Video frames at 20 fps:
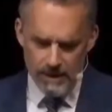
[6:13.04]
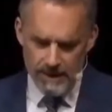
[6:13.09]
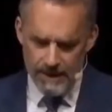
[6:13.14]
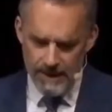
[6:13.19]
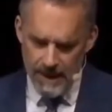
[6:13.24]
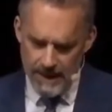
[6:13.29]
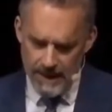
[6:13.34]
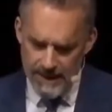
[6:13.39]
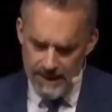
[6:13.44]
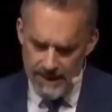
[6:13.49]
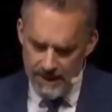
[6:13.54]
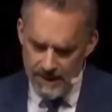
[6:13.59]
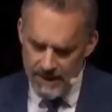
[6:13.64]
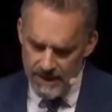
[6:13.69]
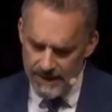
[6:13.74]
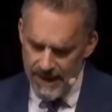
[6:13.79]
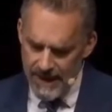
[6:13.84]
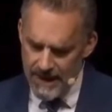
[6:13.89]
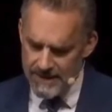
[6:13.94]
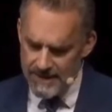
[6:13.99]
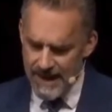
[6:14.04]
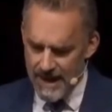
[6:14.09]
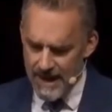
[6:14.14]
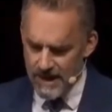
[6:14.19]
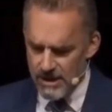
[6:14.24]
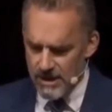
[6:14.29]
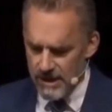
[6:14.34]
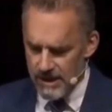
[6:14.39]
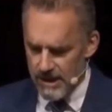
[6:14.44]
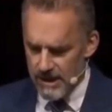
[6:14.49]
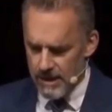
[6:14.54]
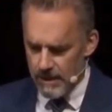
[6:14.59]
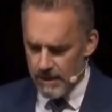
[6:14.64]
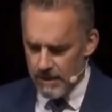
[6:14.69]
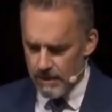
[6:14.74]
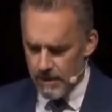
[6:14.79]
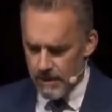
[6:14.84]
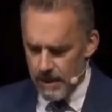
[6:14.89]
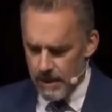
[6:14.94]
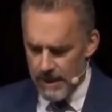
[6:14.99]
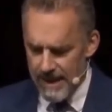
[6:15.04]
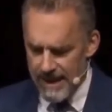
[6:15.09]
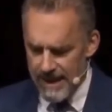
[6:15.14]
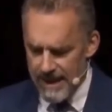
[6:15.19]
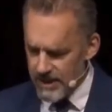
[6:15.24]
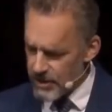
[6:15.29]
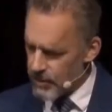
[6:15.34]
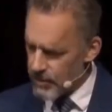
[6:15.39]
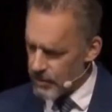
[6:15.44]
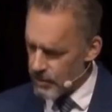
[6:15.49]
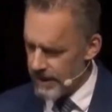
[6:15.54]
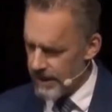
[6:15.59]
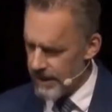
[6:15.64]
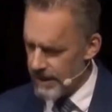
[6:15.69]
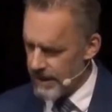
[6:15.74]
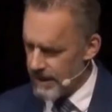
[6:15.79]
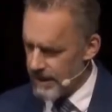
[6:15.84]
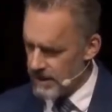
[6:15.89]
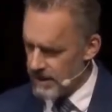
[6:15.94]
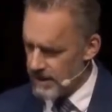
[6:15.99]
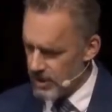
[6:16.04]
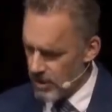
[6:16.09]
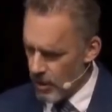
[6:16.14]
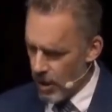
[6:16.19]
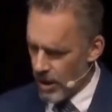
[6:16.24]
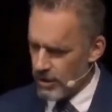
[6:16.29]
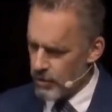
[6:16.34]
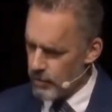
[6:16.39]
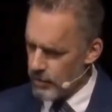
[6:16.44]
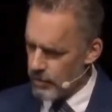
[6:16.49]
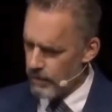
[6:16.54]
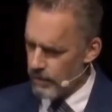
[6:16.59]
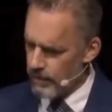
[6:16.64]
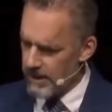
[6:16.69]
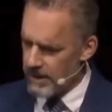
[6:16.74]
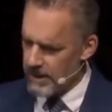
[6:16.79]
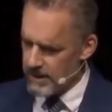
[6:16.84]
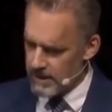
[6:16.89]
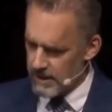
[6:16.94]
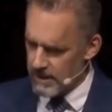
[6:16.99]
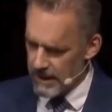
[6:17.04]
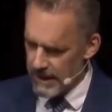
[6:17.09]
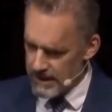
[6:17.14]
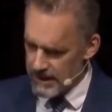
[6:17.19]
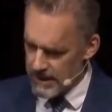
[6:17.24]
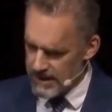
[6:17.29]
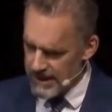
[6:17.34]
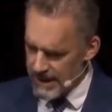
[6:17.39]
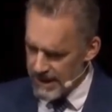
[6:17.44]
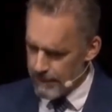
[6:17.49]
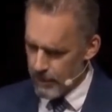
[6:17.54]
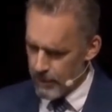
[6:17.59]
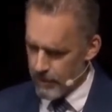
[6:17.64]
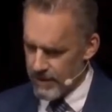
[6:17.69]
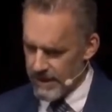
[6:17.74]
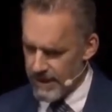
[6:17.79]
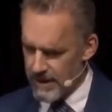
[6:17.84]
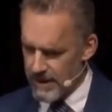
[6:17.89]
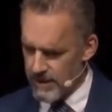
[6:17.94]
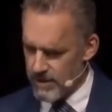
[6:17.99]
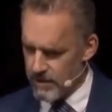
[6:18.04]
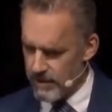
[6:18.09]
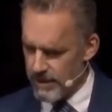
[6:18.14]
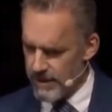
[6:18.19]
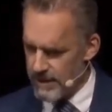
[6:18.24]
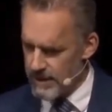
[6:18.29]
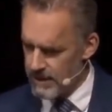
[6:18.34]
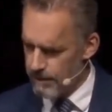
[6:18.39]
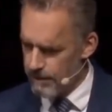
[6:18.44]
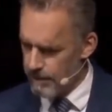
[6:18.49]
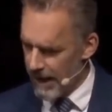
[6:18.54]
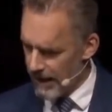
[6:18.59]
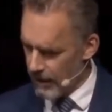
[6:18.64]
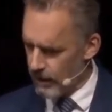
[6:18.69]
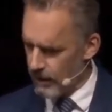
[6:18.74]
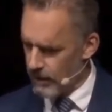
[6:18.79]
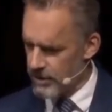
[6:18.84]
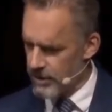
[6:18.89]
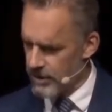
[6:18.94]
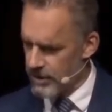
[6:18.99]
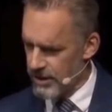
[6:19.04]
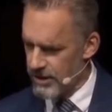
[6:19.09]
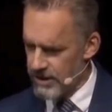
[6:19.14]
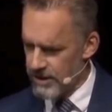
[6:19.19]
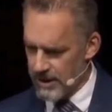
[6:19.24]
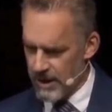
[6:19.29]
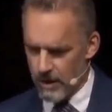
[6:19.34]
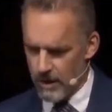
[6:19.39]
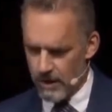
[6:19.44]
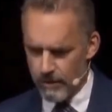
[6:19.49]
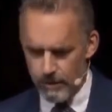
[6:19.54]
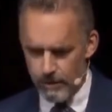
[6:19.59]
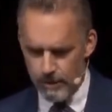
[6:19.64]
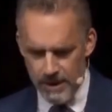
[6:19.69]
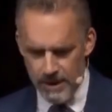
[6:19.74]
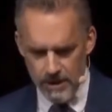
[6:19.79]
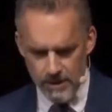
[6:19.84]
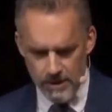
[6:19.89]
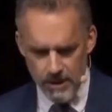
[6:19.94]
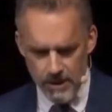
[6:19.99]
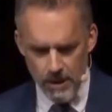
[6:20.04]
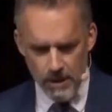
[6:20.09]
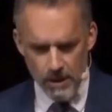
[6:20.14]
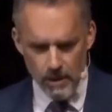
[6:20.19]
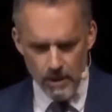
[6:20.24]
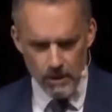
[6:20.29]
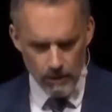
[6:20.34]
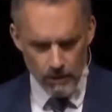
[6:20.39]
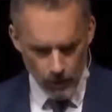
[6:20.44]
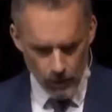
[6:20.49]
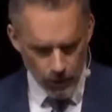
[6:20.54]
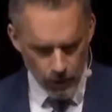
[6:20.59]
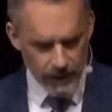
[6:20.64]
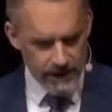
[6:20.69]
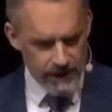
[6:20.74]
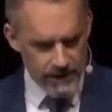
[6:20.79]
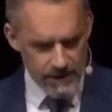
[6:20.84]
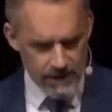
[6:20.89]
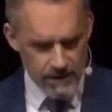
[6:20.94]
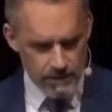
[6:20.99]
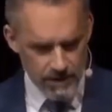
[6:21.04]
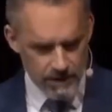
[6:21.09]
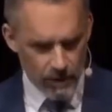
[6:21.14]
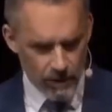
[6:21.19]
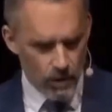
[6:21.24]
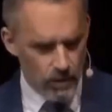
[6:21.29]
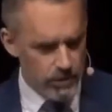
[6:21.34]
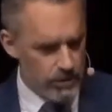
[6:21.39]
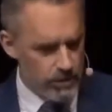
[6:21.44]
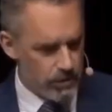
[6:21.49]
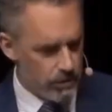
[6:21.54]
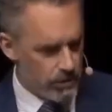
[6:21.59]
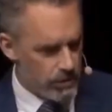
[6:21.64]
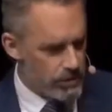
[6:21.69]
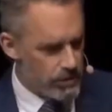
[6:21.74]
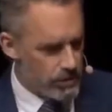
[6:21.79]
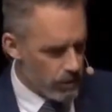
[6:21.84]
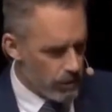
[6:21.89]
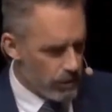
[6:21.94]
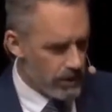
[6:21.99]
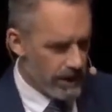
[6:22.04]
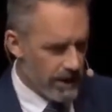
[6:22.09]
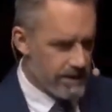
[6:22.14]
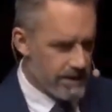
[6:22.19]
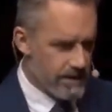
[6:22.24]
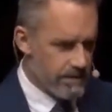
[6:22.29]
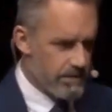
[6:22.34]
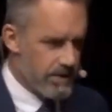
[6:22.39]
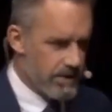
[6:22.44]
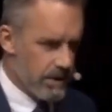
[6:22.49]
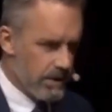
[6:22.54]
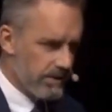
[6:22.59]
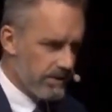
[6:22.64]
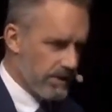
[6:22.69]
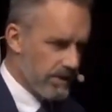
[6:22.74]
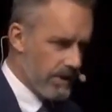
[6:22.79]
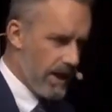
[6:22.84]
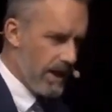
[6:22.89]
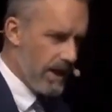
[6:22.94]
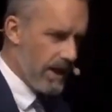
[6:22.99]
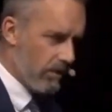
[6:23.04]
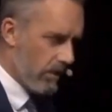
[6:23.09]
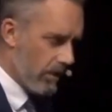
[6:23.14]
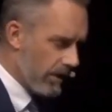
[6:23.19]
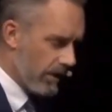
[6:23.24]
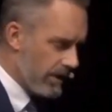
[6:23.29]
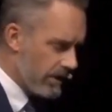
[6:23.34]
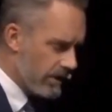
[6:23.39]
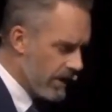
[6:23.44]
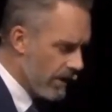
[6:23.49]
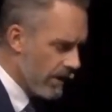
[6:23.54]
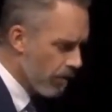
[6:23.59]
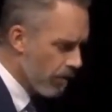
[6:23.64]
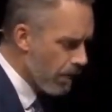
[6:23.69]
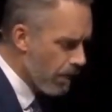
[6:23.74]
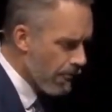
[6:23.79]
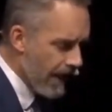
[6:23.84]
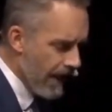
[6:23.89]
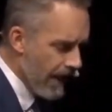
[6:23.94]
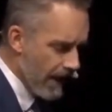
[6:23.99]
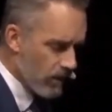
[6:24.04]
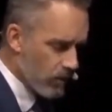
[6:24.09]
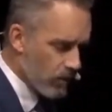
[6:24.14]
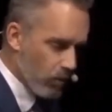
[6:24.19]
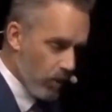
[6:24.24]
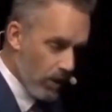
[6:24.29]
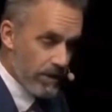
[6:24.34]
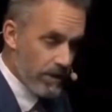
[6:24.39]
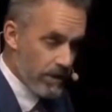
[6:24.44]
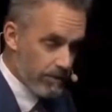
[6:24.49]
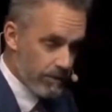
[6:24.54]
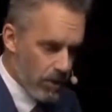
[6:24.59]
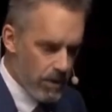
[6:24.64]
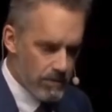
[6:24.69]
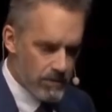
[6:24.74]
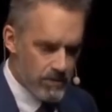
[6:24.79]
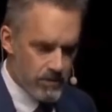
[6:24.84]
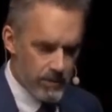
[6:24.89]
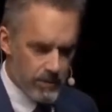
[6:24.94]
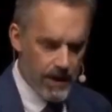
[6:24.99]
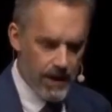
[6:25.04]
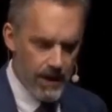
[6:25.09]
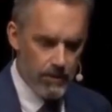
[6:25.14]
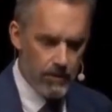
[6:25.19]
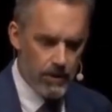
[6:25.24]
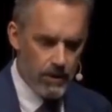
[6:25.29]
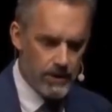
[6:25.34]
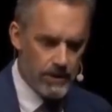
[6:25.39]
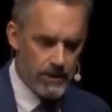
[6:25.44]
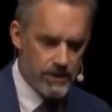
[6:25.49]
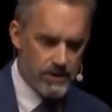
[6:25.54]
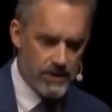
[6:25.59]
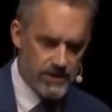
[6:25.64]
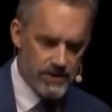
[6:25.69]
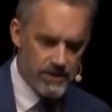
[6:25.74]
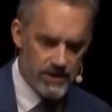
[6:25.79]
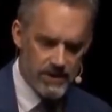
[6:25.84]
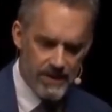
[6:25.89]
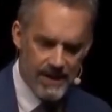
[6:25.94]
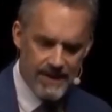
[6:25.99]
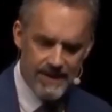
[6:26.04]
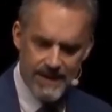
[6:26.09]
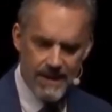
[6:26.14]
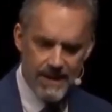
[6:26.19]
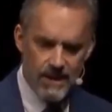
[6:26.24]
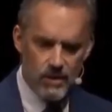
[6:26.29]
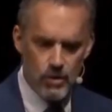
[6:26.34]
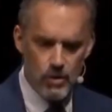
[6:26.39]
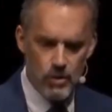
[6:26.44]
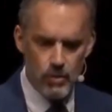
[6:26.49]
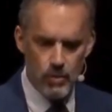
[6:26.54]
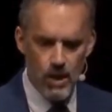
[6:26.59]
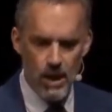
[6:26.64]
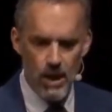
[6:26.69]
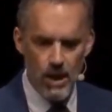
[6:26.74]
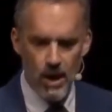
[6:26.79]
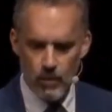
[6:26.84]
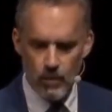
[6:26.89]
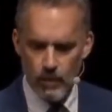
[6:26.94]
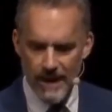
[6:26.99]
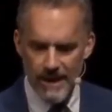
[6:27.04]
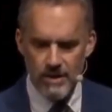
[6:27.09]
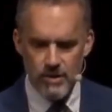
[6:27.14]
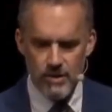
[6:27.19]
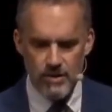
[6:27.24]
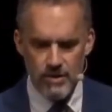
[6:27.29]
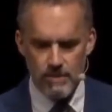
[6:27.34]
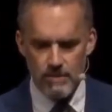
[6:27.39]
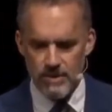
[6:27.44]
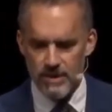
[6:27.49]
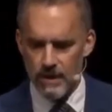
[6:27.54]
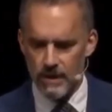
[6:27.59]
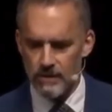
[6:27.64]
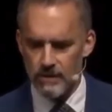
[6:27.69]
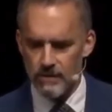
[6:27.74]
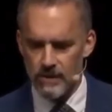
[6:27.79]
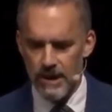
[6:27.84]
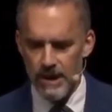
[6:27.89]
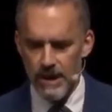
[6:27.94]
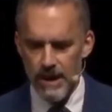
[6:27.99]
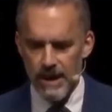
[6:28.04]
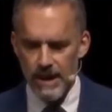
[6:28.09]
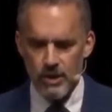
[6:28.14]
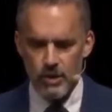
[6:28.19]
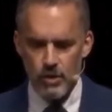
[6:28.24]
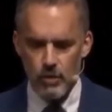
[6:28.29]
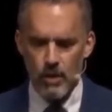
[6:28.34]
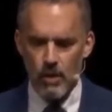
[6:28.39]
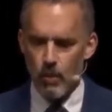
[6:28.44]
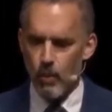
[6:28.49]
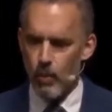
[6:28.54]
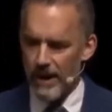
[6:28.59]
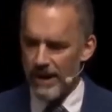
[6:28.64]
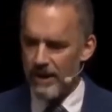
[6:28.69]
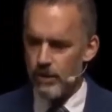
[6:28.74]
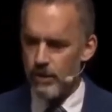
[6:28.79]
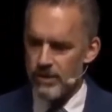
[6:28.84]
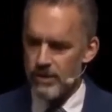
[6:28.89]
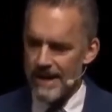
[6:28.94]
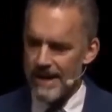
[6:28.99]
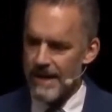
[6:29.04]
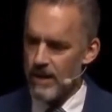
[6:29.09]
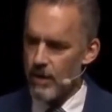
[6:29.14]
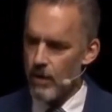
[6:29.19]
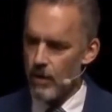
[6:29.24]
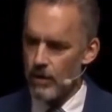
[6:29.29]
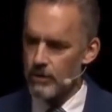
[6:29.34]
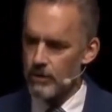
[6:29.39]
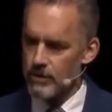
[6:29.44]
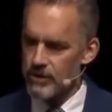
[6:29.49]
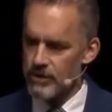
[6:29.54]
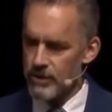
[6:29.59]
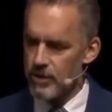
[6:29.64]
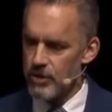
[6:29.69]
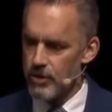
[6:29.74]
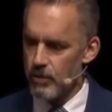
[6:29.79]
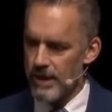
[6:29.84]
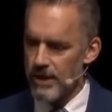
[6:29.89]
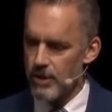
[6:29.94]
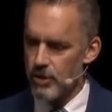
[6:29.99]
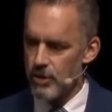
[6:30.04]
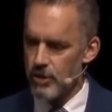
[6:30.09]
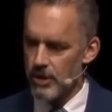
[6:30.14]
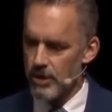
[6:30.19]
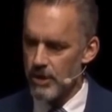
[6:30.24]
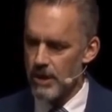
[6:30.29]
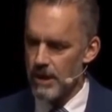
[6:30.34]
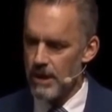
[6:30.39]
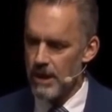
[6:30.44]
the idea that that's actually history is not true, because it's deeper than history. It's biology itself, because organisms of all sorts organize themselves into hierarchies. And one of the problems with hierarchies is that they tend to arrange themselves into a winner-take-all situation.